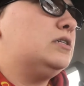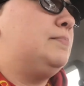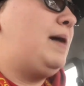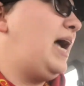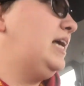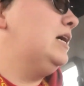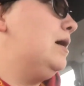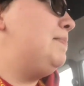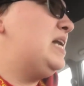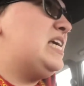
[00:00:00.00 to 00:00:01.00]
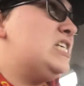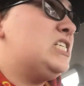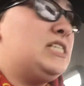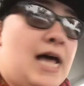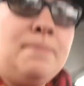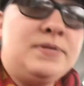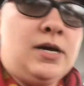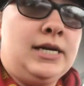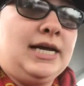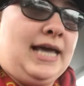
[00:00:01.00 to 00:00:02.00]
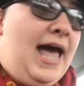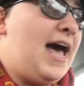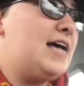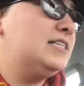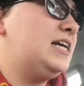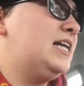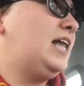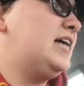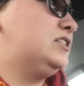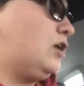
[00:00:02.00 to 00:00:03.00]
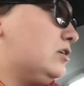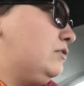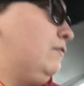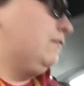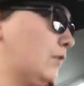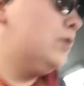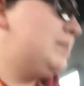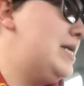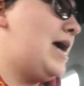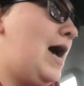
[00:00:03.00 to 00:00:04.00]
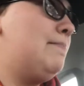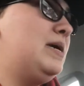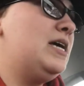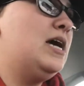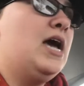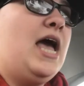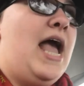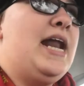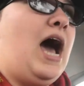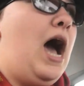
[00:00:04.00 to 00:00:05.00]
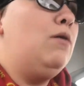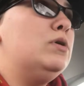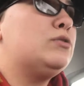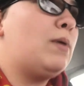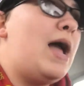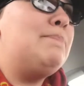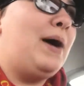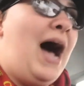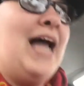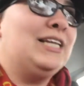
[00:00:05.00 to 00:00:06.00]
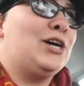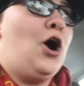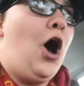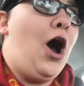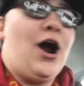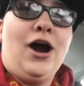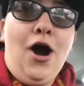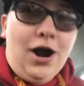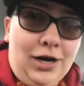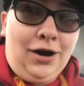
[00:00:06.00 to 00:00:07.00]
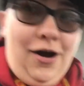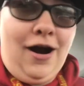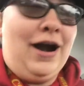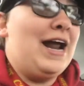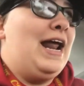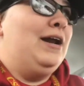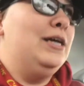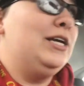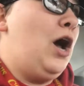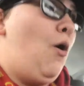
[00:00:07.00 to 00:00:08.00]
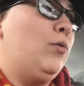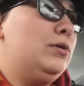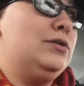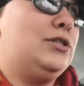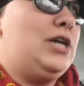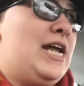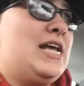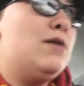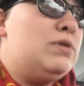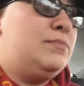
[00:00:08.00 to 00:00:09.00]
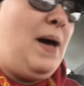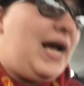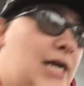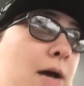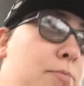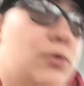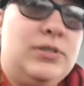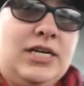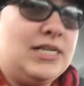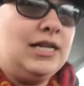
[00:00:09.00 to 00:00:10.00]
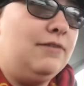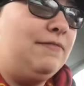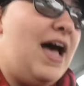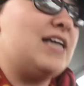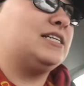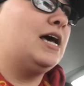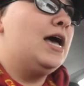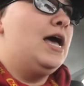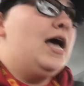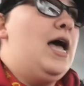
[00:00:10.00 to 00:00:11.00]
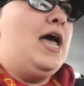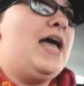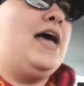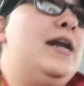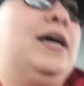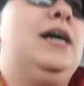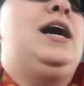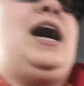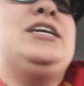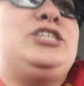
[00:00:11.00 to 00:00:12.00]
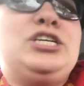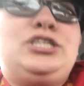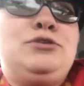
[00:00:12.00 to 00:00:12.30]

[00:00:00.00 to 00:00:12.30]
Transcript: backing up, and he steps on the gas and, like, starts vrooming at me. And I was right behind the car, our car, and, you know, and he was backing up towards us hella fast. Because we were getting stuff out of the car. I shit you